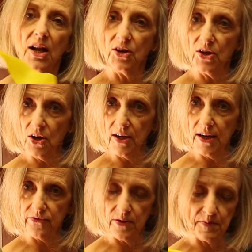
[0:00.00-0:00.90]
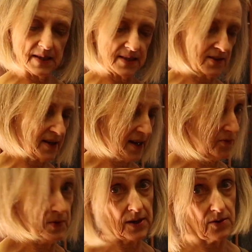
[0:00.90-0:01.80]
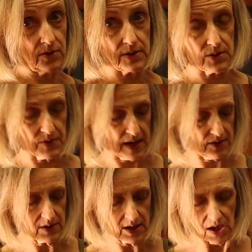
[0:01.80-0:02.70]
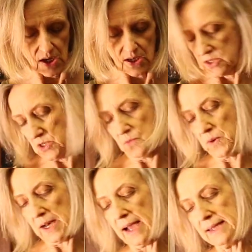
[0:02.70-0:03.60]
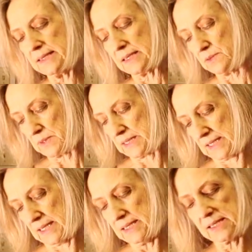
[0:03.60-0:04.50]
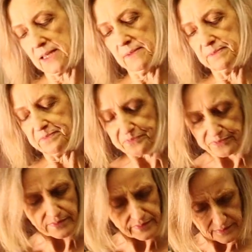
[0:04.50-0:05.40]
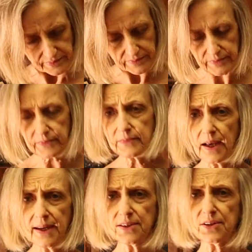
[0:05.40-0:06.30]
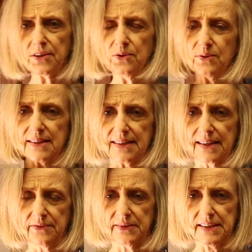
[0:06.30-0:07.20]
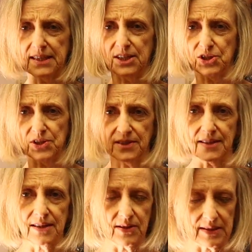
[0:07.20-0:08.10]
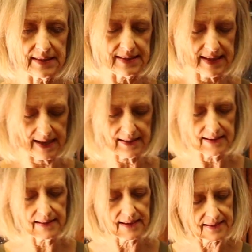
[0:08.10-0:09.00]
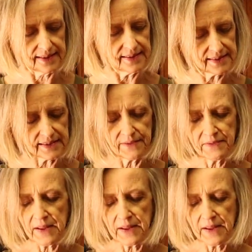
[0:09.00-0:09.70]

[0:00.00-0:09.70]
Not everybody's going to have one of those around. So what I did was this. I took an old sleeveless t-shirt that looked exactly like this,